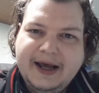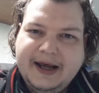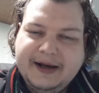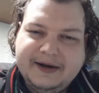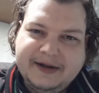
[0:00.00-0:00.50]

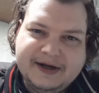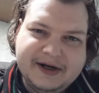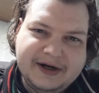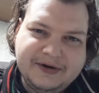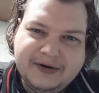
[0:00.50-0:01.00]
into the
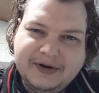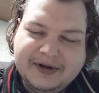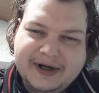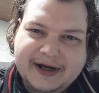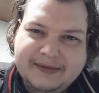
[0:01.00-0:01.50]
central
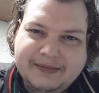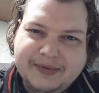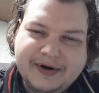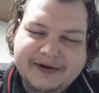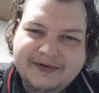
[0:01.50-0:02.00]
and
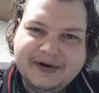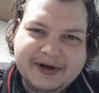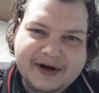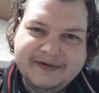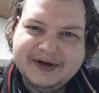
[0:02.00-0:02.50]
peripheral
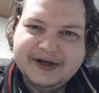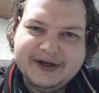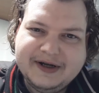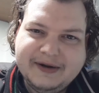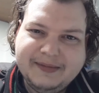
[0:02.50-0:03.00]
nervous
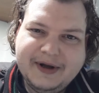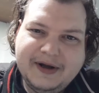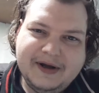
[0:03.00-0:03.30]
system,